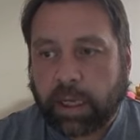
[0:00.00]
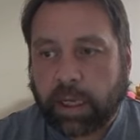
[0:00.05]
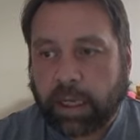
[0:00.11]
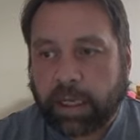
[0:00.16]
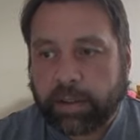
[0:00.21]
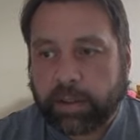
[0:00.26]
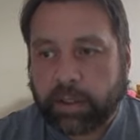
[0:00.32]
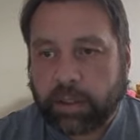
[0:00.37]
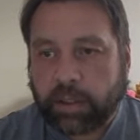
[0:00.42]

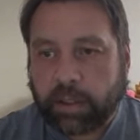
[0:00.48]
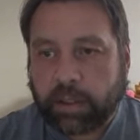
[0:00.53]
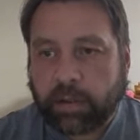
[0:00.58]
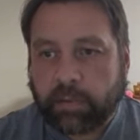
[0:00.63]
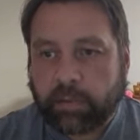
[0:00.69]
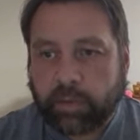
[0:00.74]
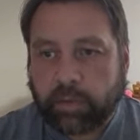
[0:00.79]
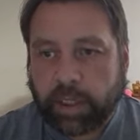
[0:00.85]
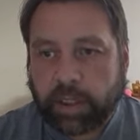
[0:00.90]
to
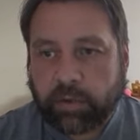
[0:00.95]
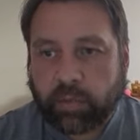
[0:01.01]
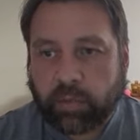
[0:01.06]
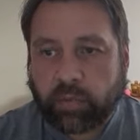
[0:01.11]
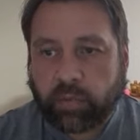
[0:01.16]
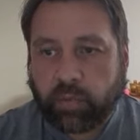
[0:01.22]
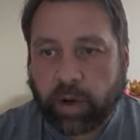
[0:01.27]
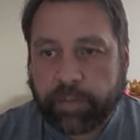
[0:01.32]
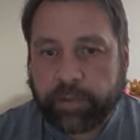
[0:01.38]
the
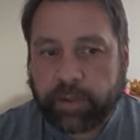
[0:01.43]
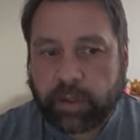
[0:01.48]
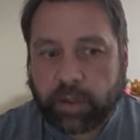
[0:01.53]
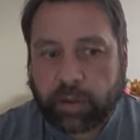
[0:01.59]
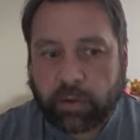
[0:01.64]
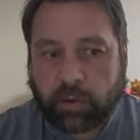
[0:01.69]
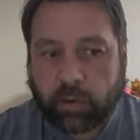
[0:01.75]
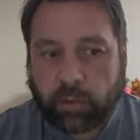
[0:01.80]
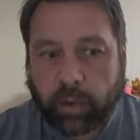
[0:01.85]

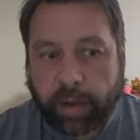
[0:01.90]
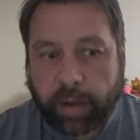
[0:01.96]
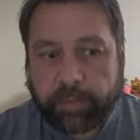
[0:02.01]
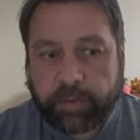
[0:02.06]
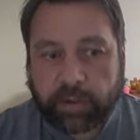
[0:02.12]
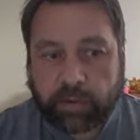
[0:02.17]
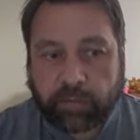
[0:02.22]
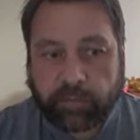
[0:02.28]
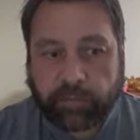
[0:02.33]

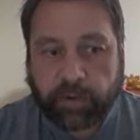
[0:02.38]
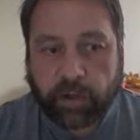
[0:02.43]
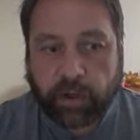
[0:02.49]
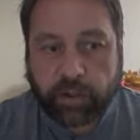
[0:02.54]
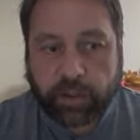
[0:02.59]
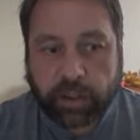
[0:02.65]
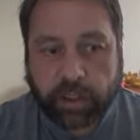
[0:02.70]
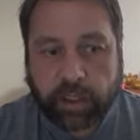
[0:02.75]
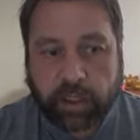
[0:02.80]
web's
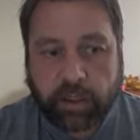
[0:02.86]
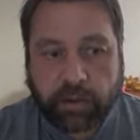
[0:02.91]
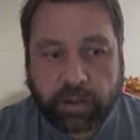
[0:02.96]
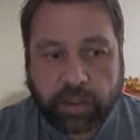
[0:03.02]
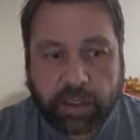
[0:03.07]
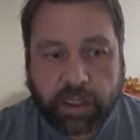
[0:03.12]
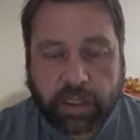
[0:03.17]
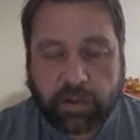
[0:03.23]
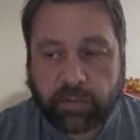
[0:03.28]
version that you can
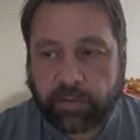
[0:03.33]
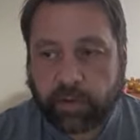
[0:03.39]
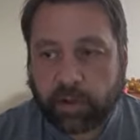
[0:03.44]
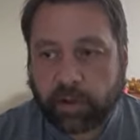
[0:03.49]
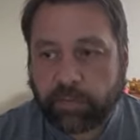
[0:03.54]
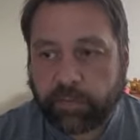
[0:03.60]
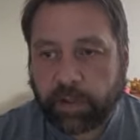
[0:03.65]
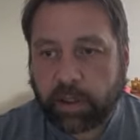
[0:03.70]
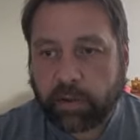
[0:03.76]
see in front
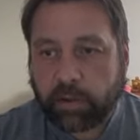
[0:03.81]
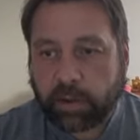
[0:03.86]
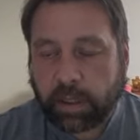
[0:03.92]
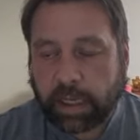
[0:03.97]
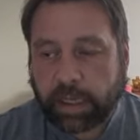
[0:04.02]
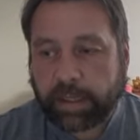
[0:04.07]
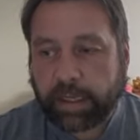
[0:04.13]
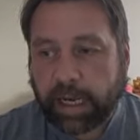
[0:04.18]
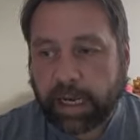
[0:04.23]
of you,
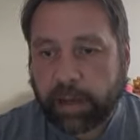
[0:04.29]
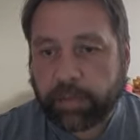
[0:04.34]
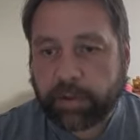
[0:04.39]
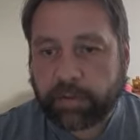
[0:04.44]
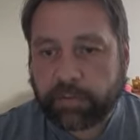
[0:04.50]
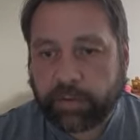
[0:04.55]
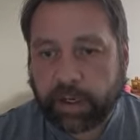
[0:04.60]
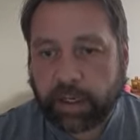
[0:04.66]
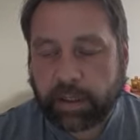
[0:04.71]
and the app
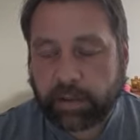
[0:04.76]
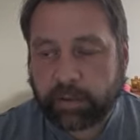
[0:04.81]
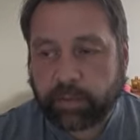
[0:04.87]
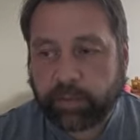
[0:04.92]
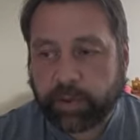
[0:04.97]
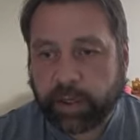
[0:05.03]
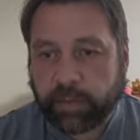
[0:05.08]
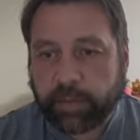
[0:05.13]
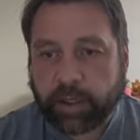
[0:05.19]
is
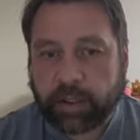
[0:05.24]
pretty much